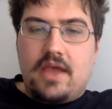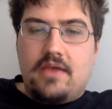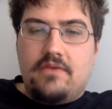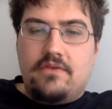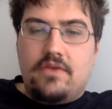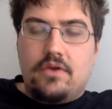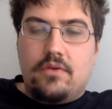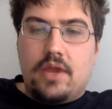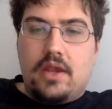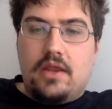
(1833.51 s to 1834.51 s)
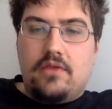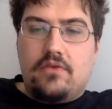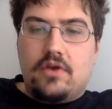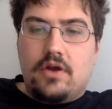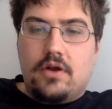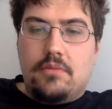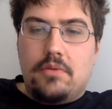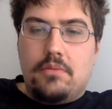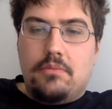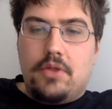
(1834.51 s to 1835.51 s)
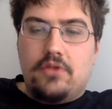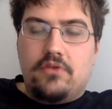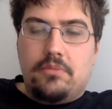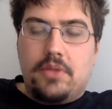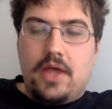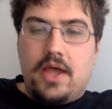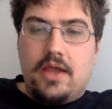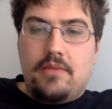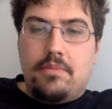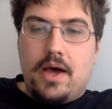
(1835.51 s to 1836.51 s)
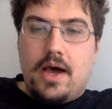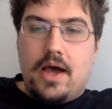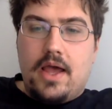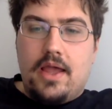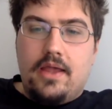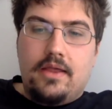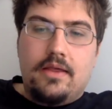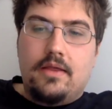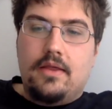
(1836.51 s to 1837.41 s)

has the gradient term multiplied by,